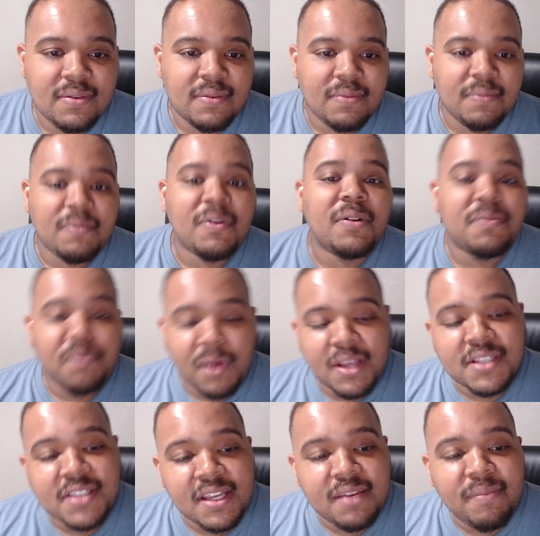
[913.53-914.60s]
Well, Ricky's
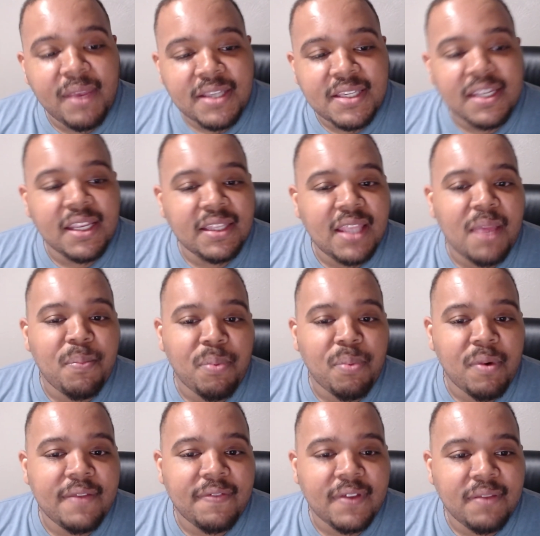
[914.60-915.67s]
gonna basically get that
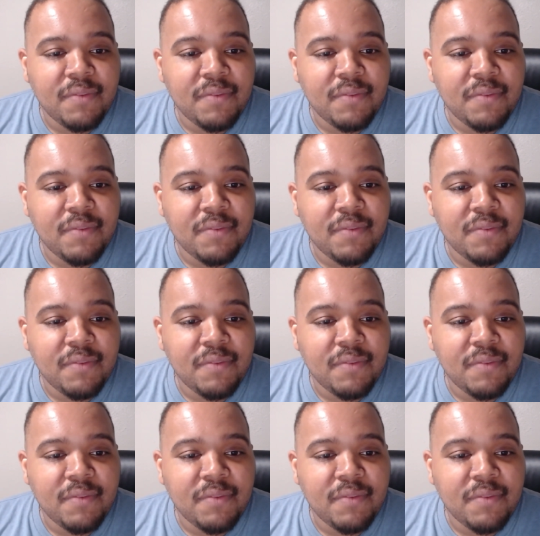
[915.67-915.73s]
briefing.